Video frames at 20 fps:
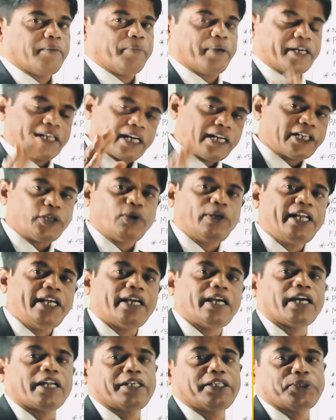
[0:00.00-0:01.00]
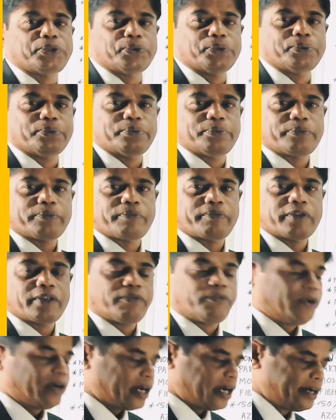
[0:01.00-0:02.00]
Material to lacquer ratio.
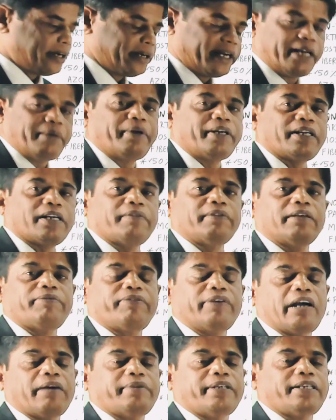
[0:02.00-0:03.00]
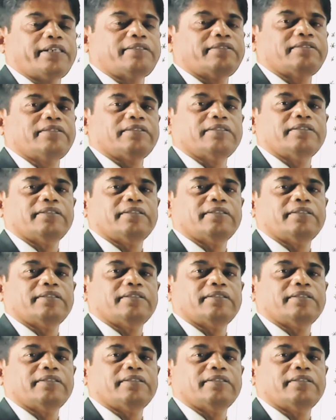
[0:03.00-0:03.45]
For 100 meter of the fabric,